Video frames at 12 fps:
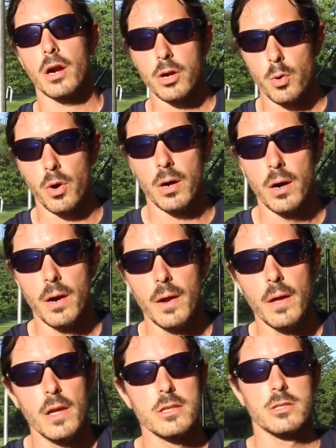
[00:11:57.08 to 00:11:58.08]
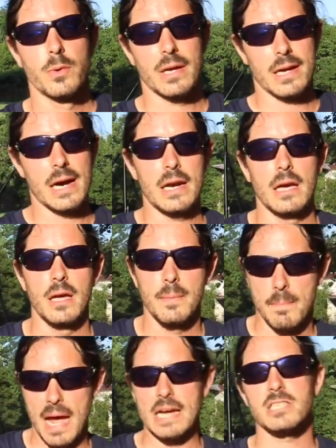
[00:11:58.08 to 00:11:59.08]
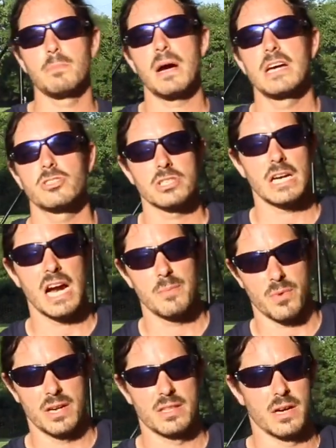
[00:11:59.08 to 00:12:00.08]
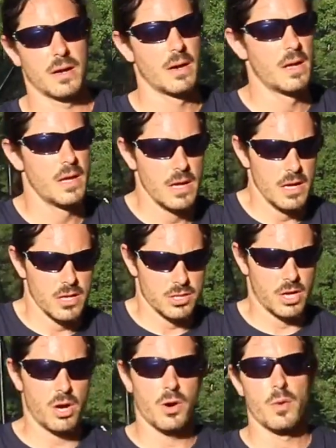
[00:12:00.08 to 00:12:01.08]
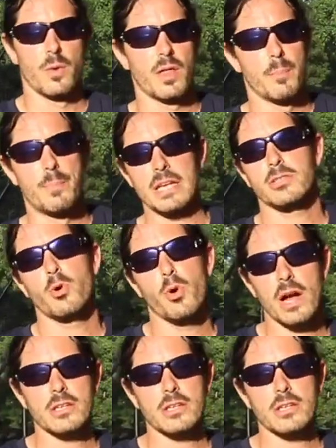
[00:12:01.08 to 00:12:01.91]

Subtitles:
our core. So we can kind of maximize our time right there. So one of the best core